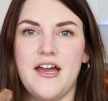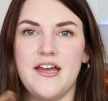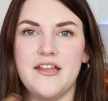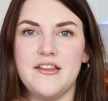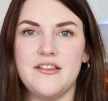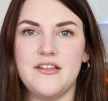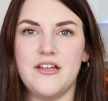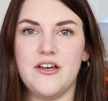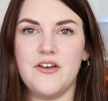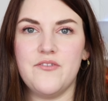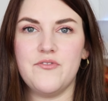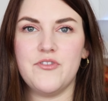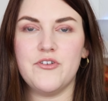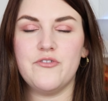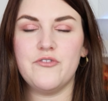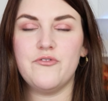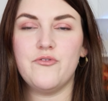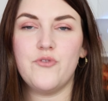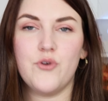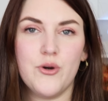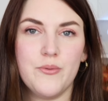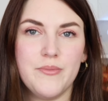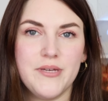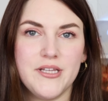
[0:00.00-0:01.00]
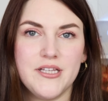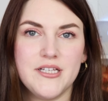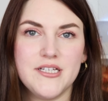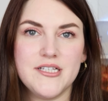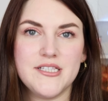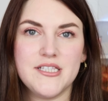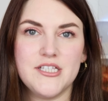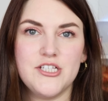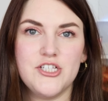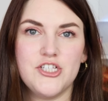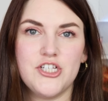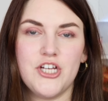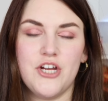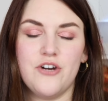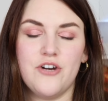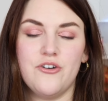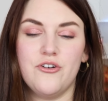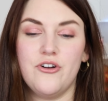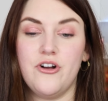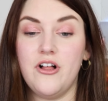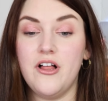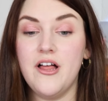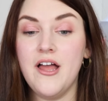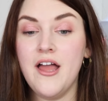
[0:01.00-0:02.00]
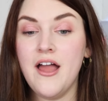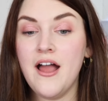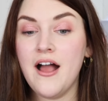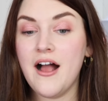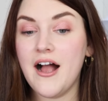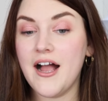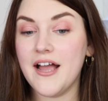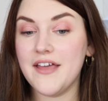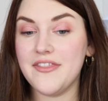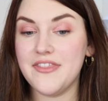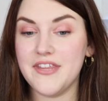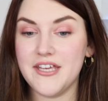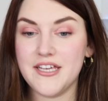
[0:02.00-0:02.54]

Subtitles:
I love the formulas in general. I